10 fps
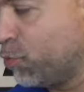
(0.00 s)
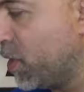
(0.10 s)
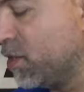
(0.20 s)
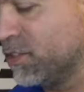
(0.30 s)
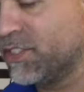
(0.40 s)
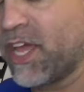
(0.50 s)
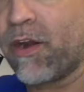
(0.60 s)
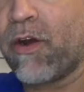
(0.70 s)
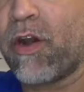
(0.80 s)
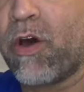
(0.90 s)
wheels that
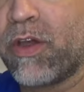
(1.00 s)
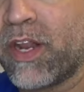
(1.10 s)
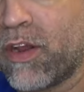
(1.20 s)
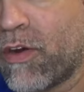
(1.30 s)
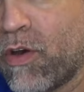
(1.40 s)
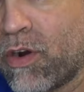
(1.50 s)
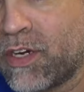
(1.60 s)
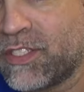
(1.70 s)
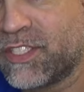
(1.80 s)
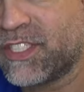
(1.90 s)
are on here
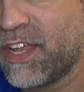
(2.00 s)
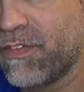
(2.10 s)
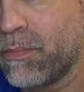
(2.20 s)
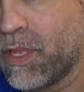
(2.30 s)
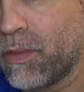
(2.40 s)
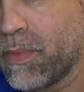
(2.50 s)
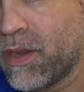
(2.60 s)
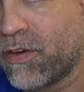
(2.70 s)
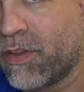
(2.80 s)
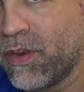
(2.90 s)
are
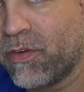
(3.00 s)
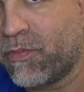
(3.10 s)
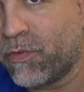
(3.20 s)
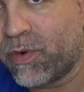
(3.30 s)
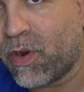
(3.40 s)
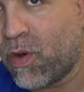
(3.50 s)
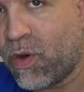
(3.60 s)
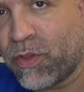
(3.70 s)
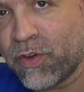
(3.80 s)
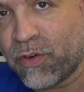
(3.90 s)
7mm, you know, for
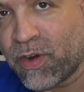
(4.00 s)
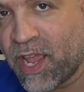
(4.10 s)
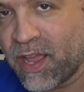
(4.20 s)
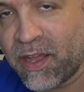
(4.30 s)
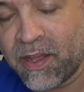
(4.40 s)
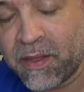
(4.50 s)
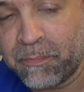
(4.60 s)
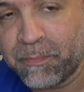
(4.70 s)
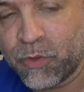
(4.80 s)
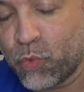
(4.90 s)
all your
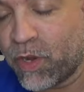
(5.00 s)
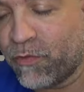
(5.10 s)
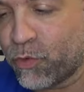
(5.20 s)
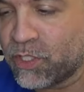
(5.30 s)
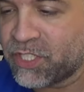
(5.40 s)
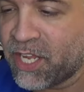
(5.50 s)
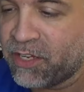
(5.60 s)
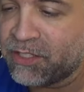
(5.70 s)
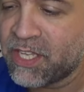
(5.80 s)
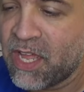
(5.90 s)
24
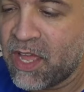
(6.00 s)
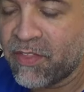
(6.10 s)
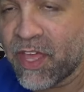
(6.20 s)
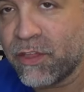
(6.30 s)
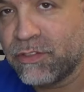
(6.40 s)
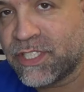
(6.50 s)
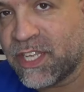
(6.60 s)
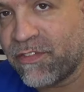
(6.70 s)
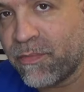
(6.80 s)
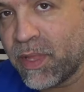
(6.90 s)
scales, they use
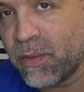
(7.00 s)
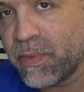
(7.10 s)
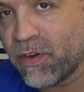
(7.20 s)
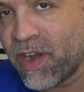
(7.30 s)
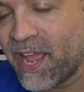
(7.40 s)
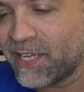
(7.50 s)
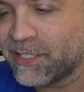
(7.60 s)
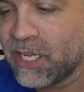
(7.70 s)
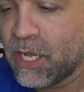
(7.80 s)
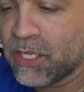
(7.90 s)
7mm
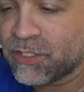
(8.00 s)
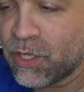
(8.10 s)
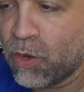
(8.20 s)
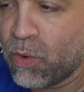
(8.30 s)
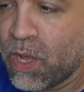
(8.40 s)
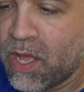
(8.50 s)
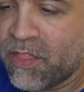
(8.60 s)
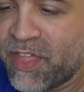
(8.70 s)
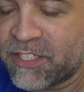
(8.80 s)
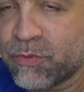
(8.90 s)
hex. So
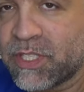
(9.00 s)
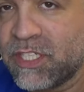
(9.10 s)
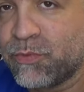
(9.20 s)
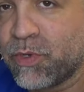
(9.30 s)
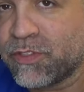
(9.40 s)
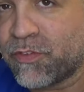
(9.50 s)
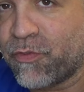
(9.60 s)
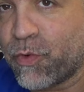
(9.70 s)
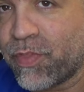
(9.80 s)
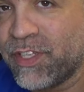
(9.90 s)
that's what these wheels are
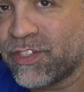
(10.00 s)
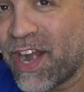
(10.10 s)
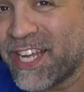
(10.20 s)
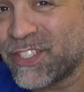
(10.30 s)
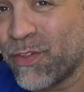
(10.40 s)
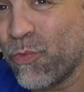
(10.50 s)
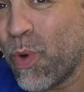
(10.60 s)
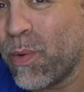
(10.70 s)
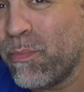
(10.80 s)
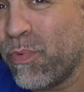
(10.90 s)
for. These are actually
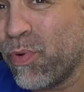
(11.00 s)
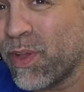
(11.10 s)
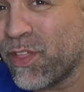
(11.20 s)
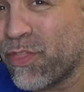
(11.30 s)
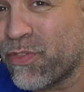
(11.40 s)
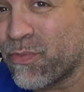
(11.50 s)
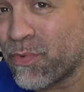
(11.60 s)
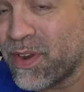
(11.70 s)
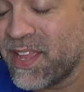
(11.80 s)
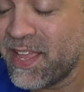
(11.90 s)

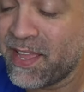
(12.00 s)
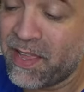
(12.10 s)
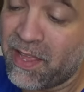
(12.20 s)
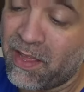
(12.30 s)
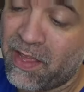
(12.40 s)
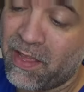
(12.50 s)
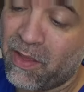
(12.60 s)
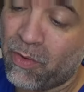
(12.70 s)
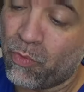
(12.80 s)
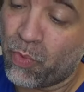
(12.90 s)
1.3
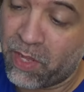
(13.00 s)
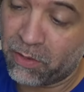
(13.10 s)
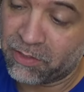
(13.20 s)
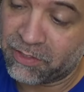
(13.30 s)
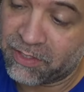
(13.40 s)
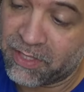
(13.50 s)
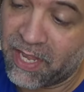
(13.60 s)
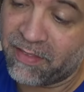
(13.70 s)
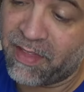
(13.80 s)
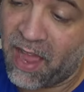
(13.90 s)
wheels
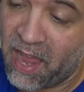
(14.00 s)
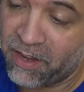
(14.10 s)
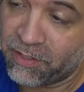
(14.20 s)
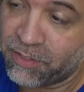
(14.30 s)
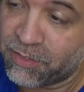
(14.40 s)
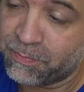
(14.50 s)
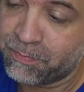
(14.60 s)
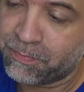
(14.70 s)
and tires,